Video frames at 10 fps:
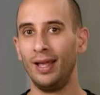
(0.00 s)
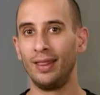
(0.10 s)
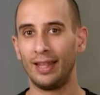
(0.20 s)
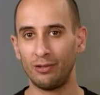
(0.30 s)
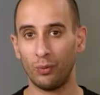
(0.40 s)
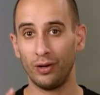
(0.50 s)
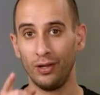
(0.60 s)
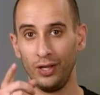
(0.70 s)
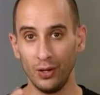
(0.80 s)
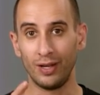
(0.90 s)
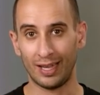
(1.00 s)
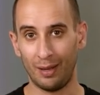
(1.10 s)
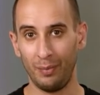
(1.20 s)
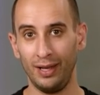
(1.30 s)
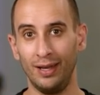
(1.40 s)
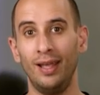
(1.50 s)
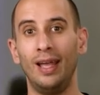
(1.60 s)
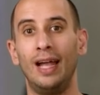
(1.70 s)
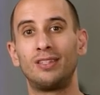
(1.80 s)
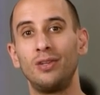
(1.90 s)
That's where you can come in.
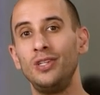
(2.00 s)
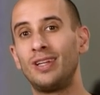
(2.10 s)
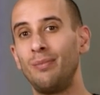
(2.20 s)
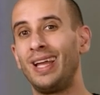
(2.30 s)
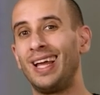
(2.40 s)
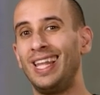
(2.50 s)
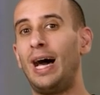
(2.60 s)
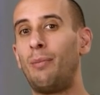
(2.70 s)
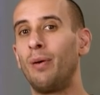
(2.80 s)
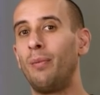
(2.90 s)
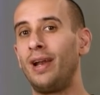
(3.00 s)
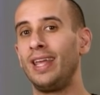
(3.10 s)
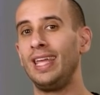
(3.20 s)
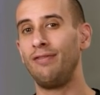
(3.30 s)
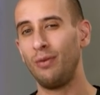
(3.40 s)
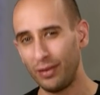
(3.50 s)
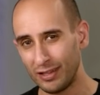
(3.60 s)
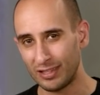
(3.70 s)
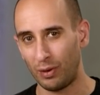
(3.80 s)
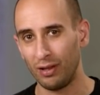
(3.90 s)
And so you can make a lot more money, even with a
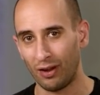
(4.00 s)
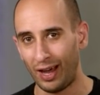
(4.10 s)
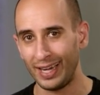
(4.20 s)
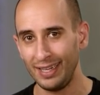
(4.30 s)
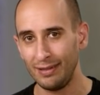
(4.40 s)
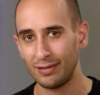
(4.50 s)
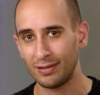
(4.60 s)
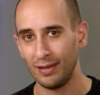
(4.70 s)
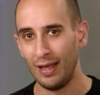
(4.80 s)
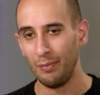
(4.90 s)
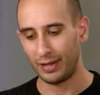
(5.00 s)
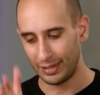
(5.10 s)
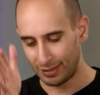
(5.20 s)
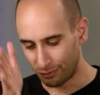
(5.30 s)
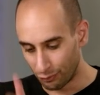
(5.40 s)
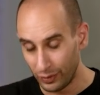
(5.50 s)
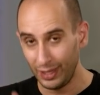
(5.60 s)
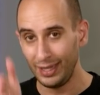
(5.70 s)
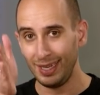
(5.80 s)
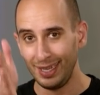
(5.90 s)
smaller audience, because it's
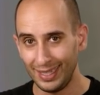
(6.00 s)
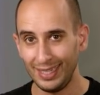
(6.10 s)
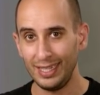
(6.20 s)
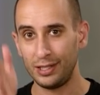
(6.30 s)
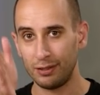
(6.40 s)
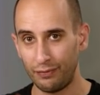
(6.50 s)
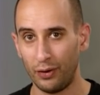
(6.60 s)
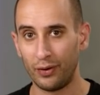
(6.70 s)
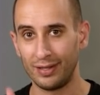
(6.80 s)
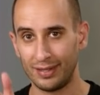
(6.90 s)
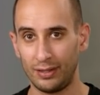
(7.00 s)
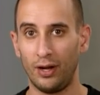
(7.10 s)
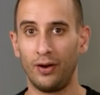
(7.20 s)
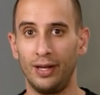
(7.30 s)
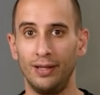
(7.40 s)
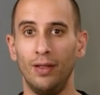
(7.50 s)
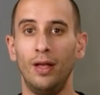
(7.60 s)
really niche, focused, and targeted.